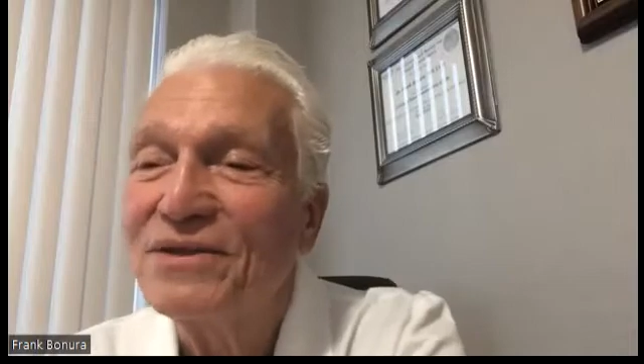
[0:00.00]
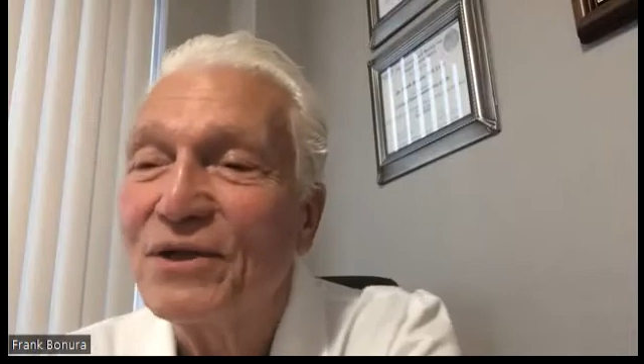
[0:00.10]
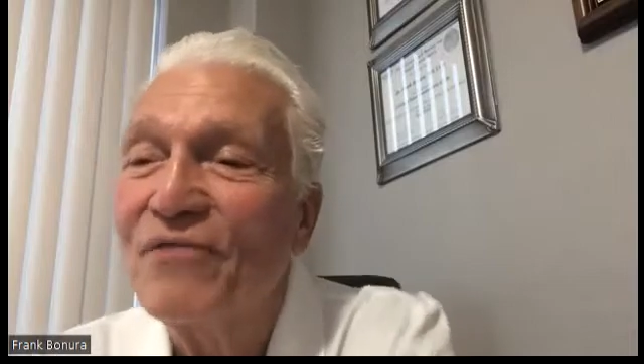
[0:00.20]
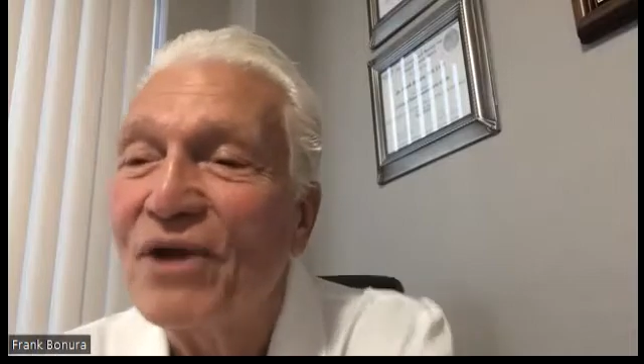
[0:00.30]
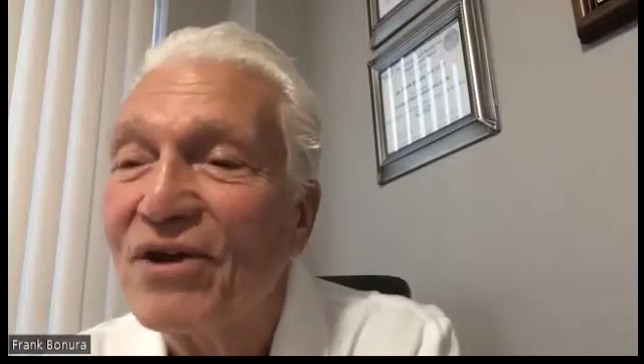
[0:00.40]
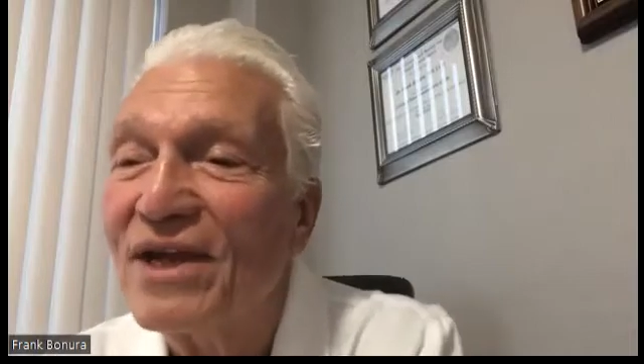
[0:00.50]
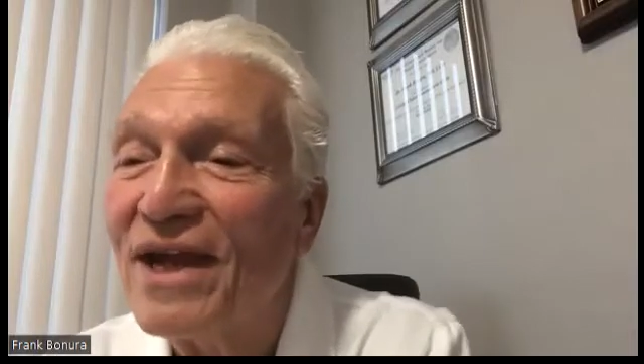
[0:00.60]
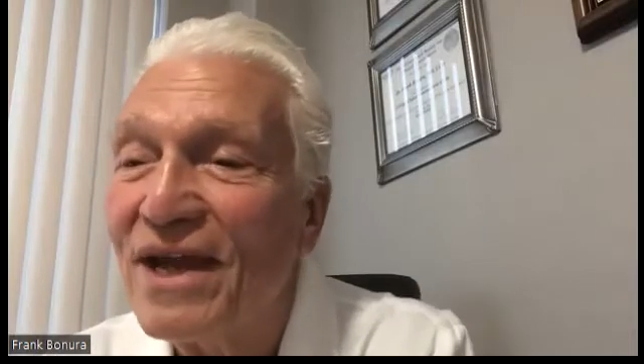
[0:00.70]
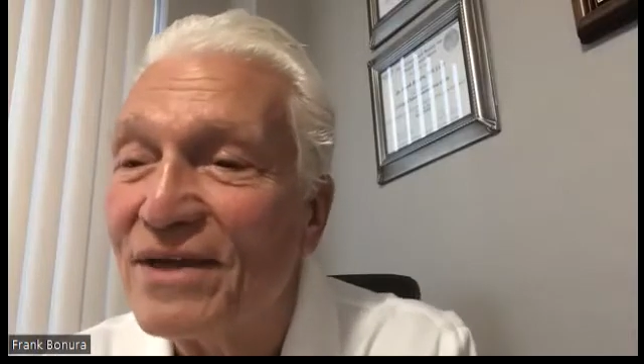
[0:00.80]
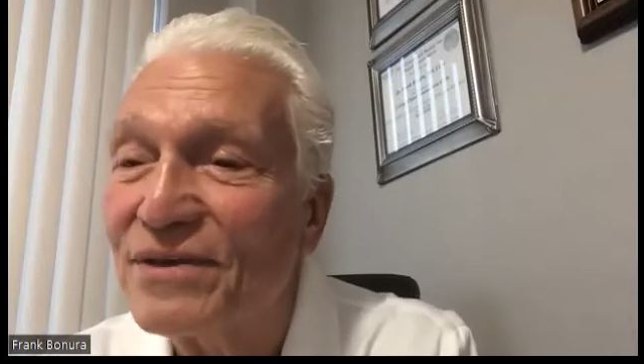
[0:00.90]
Ovarian
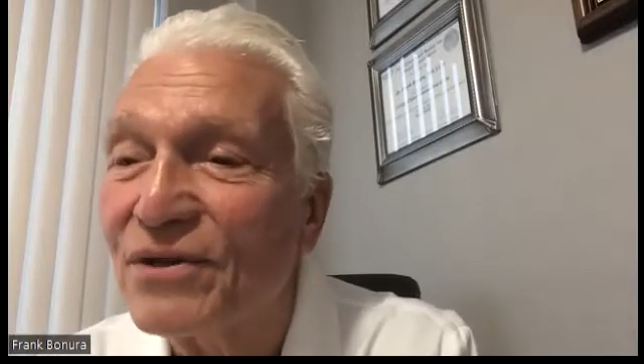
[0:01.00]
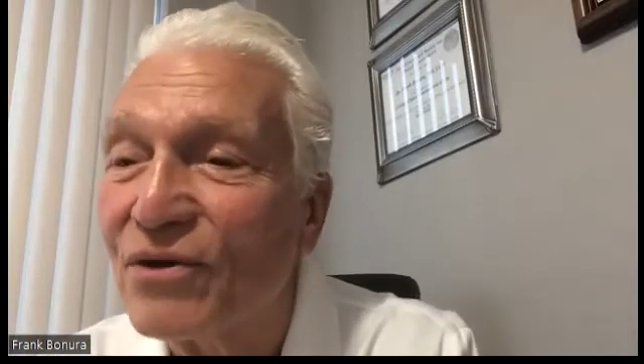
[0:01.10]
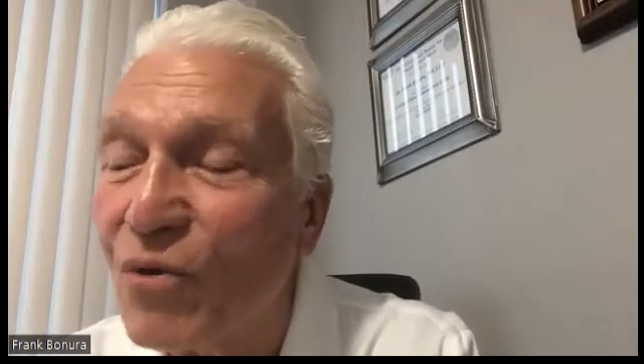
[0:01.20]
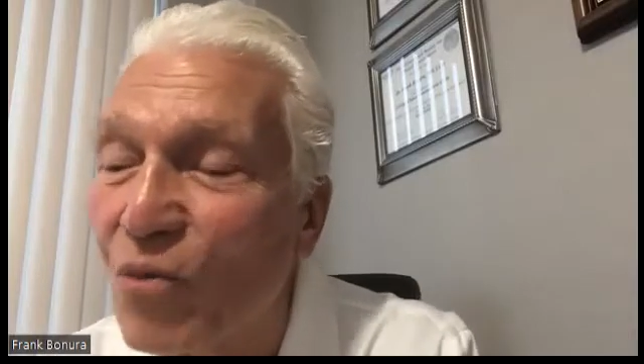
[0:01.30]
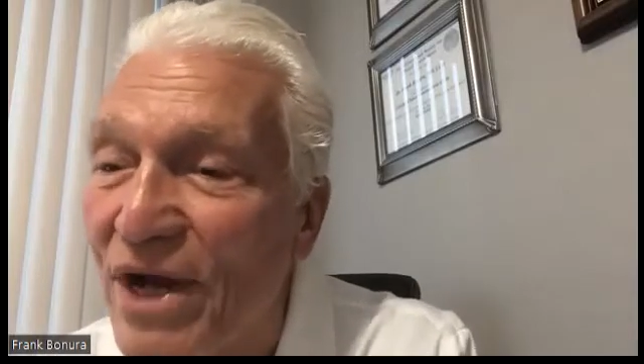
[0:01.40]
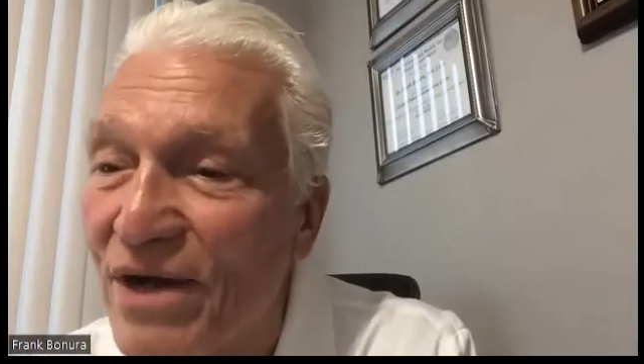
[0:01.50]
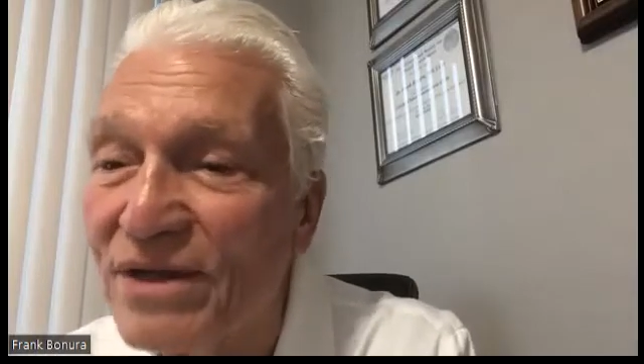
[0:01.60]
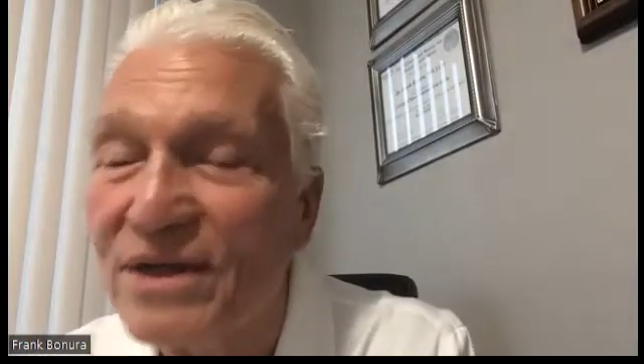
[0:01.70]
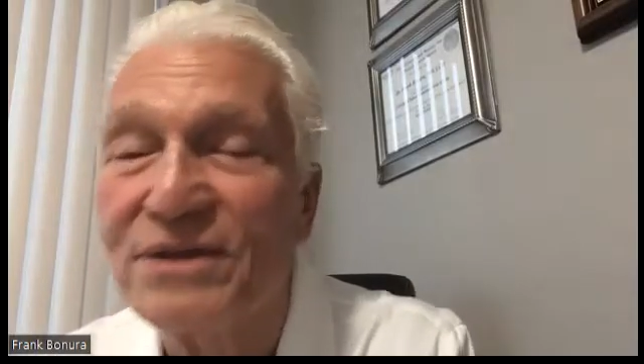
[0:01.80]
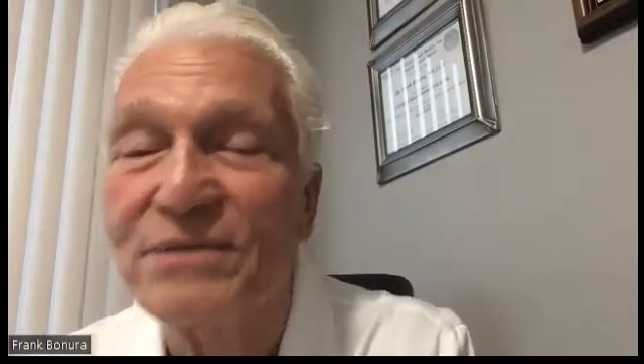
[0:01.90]
Cancer
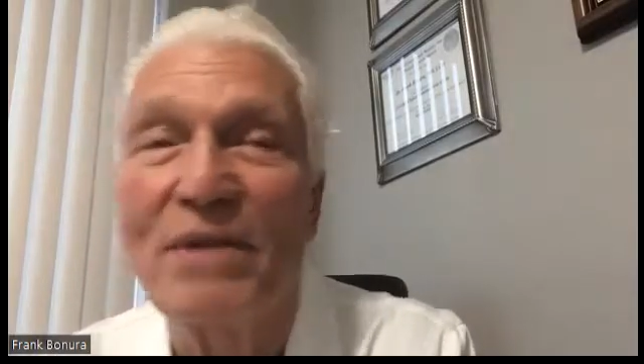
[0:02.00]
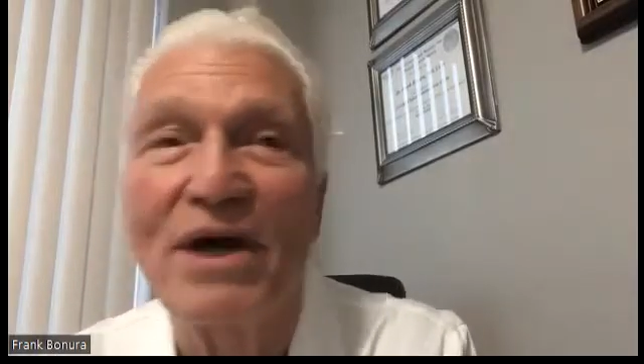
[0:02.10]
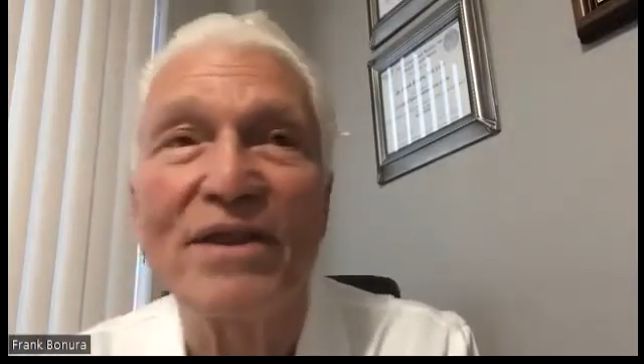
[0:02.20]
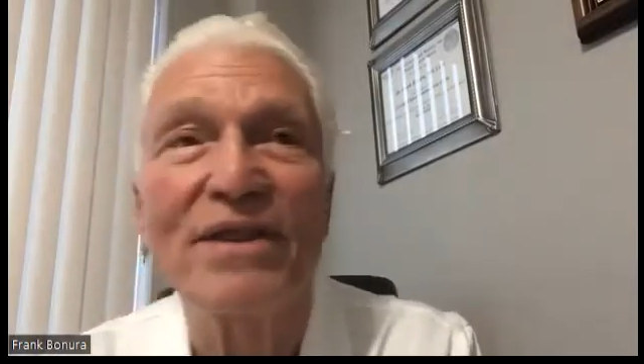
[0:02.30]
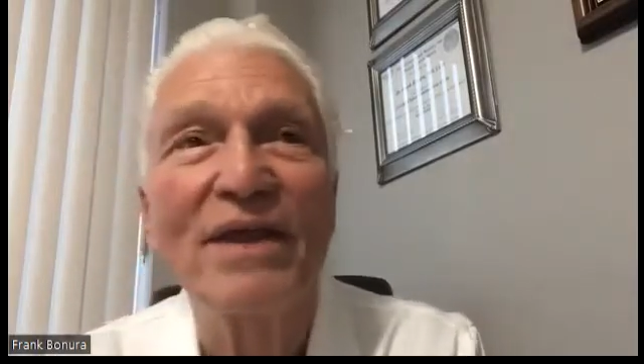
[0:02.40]
Awareness Month,